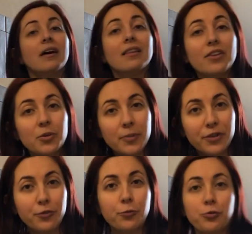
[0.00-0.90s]
a little bit
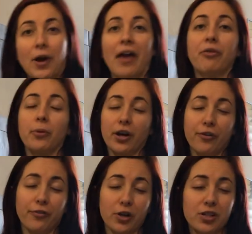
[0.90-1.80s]
of breath work
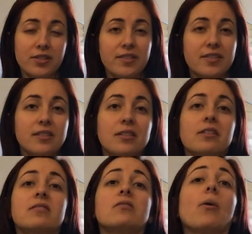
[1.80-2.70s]
first.
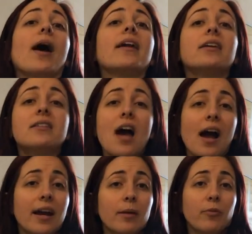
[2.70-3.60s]
So
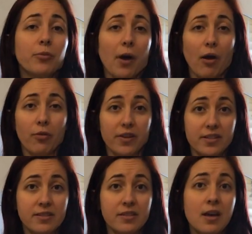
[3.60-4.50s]
anytime throughout
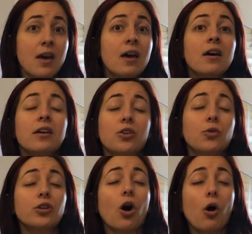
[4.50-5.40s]
this, you
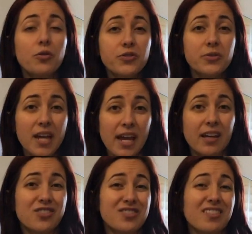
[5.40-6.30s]
can also
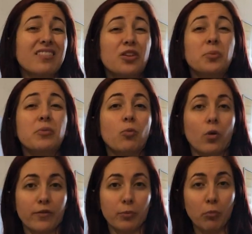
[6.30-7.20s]
take just a little bit
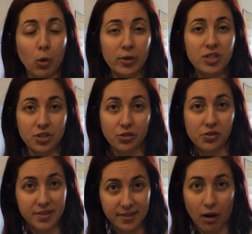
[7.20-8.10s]
more of a moment to
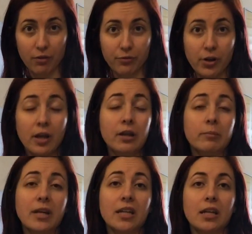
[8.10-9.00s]
yourself.
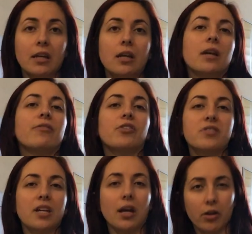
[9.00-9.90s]
Meaning, if there's
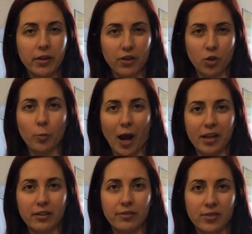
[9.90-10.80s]
an area that your
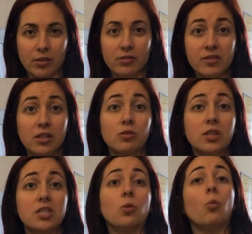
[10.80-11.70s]
body feels that you
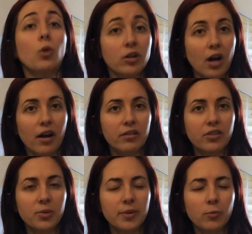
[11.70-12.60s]
need to work on a
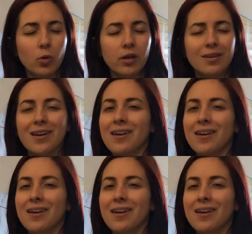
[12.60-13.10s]
little bit more,